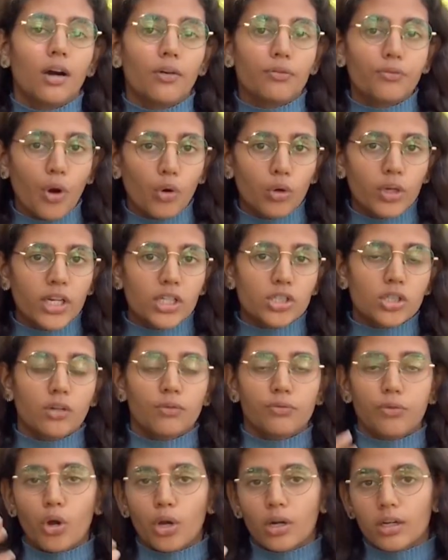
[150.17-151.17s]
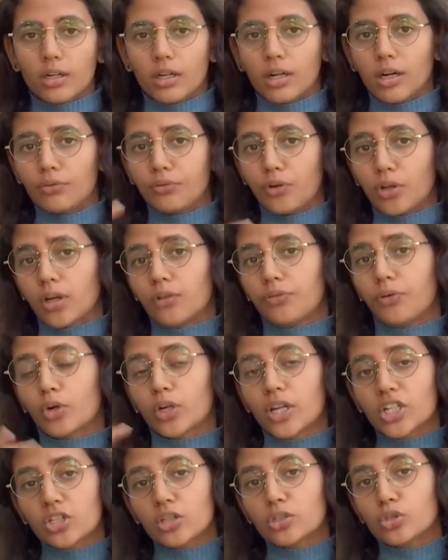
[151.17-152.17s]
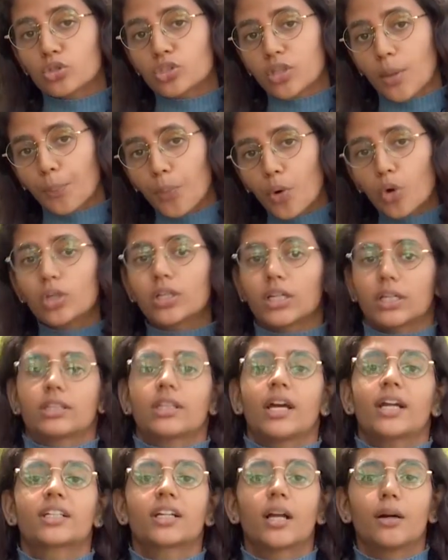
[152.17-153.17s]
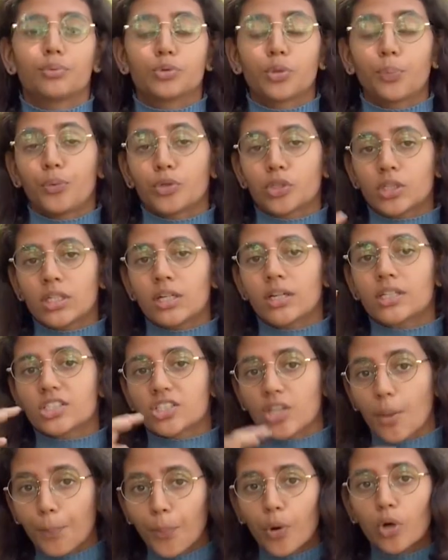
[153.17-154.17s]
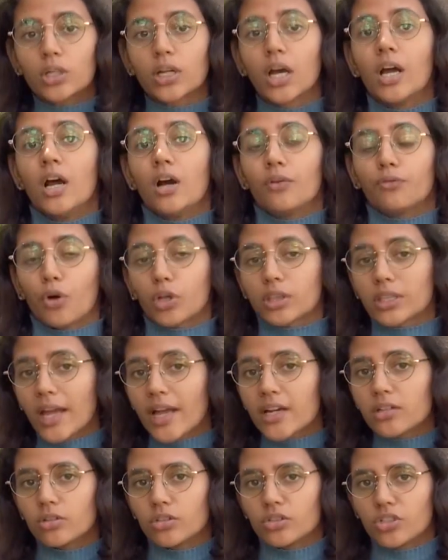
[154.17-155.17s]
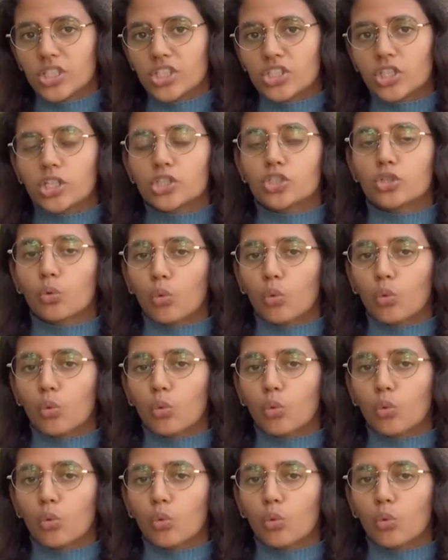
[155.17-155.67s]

foundation for uh, for a foundation to support that uh, to put in a support for their research.